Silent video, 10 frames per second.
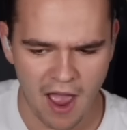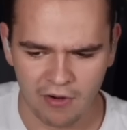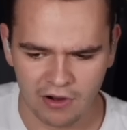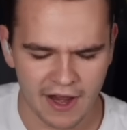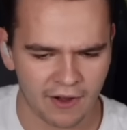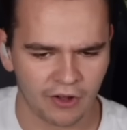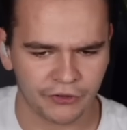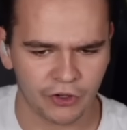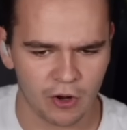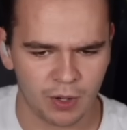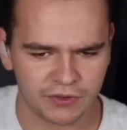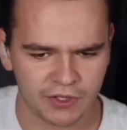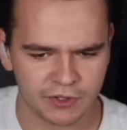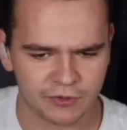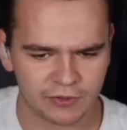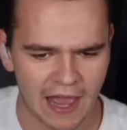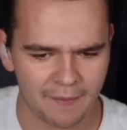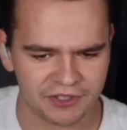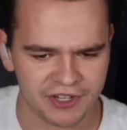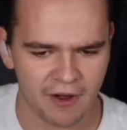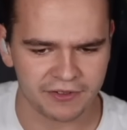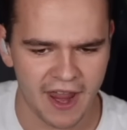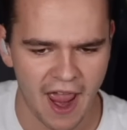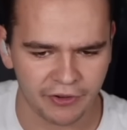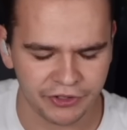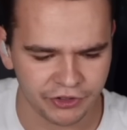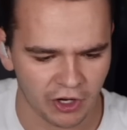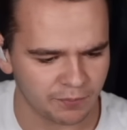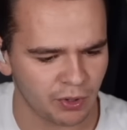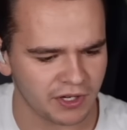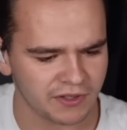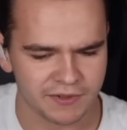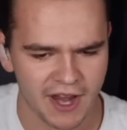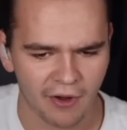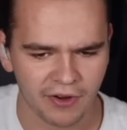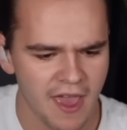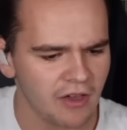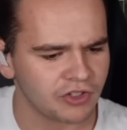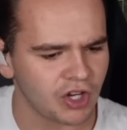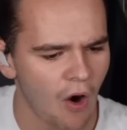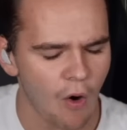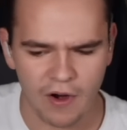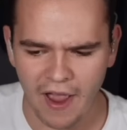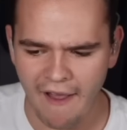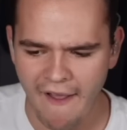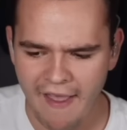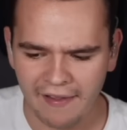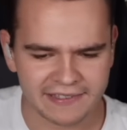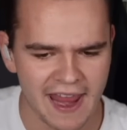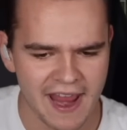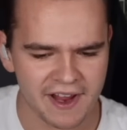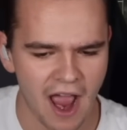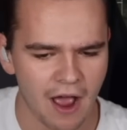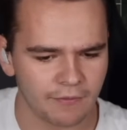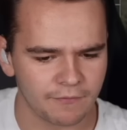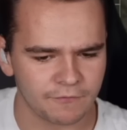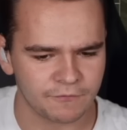power, and also put those flaps down now. Start putting them down. Toga. Take up.